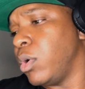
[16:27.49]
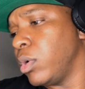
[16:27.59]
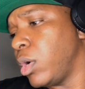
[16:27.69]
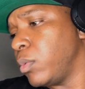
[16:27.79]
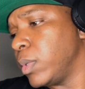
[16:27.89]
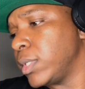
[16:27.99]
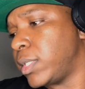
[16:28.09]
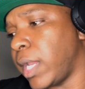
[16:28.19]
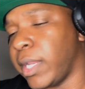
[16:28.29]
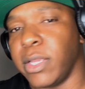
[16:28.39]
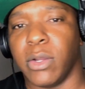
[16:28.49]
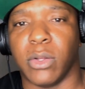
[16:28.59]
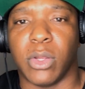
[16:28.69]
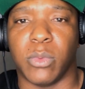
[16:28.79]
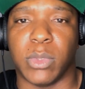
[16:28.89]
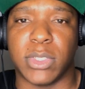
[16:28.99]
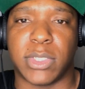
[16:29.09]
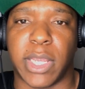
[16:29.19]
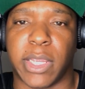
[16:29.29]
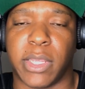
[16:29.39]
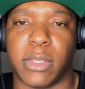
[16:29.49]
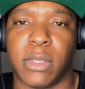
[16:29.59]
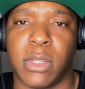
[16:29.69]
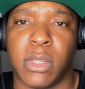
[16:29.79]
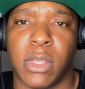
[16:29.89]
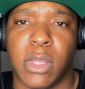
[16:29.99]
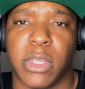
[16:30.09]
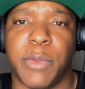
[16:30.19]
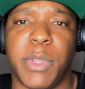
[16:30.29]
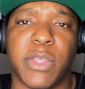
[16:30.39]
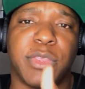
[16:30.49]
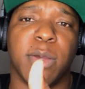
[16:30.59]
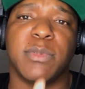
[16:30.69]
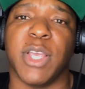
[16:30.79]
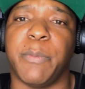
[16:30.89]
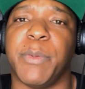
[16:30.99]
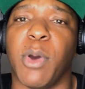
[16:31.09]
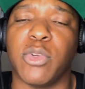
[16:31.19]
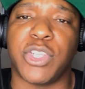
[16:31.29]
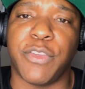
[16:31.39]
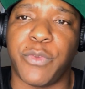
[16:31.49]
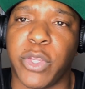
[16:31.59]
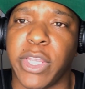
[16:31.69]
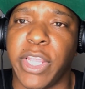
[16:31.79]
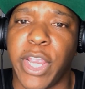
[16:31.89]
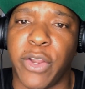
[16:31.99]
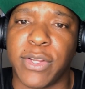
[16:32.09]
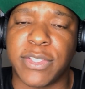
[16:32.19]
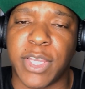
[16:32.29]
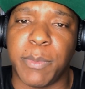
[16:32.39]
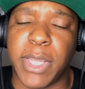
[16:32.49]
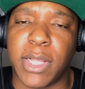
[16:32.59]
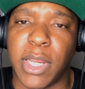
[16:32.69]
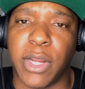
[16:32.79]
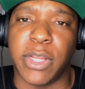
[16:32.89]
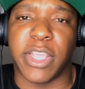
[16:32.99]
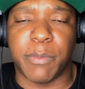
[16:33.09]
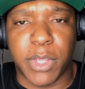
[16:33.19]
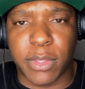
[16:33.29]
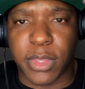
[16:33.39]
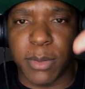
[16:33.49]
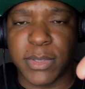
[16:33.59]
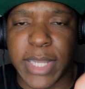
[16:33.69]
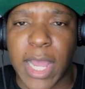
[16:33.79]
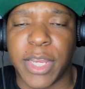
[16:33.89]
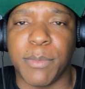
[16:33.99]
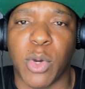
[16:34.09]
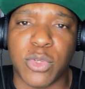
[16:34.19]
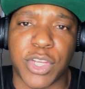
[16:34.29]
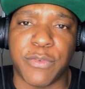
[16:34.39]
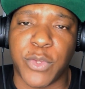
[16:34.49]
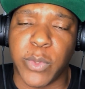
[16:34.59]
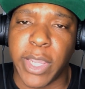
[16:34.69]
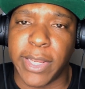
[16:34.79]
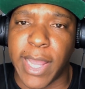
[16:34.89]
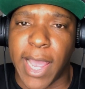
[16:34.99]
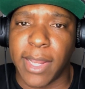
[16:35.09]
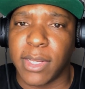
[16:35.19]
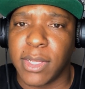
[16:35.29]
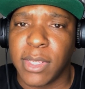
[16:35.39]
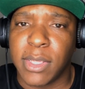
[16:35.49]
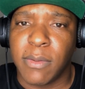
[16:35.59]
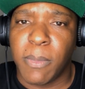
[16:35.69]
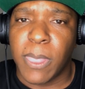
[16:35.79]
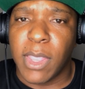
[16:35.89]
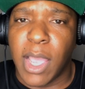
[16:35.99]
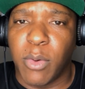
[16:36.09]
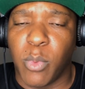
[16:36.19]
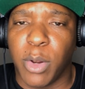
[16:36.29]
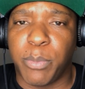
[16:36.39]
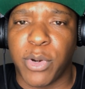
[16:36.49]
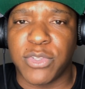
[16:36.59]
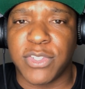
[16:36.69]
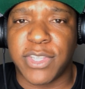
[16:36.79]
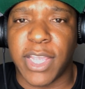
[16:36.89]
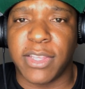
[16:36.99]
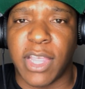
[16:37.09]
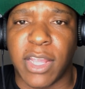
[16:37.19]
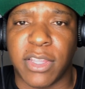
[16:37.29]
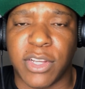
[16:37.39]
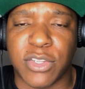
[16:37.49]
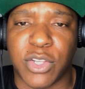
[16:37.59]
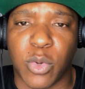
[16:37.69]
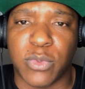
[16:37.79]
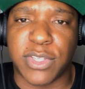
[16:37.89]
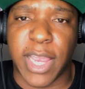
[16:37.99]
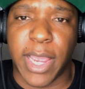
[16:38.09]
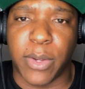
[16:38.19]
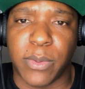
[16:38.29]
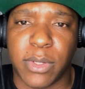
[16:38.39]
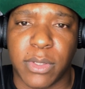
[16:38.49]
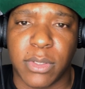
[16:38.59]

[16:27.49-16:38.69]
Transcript: Hold on 1 second. Hold on 1 second. Give me a thumbs up emoji if you can hear and see me clearly. Give me a thumbs down emoji if you cannot. One person said that there's no sound.